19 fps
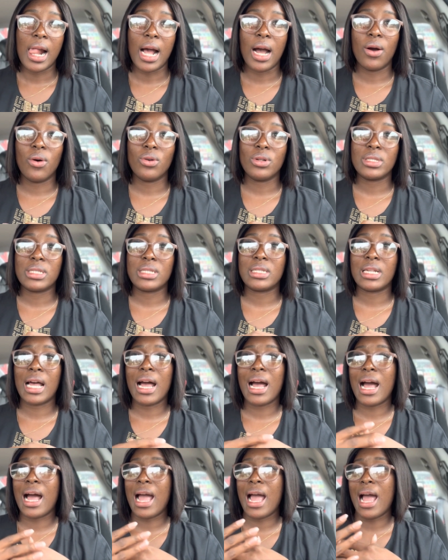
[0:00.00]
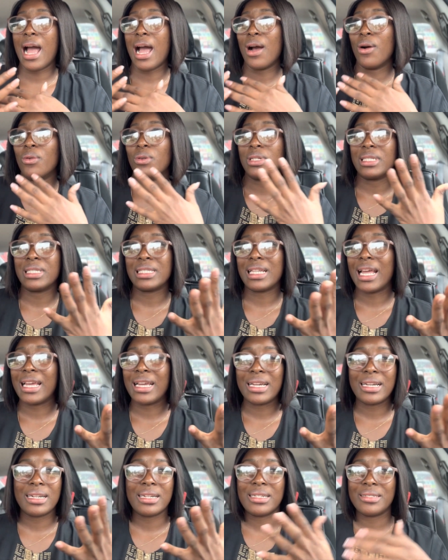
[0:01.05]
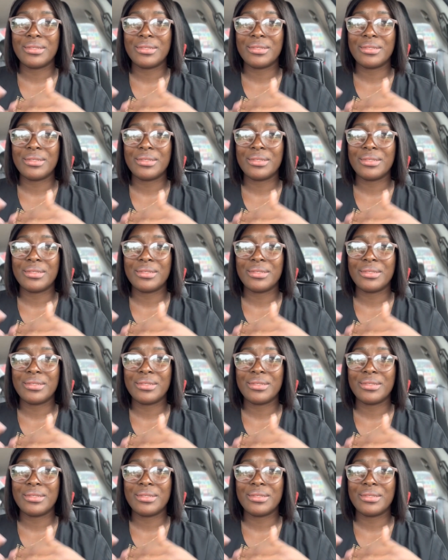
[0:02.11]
i was i was like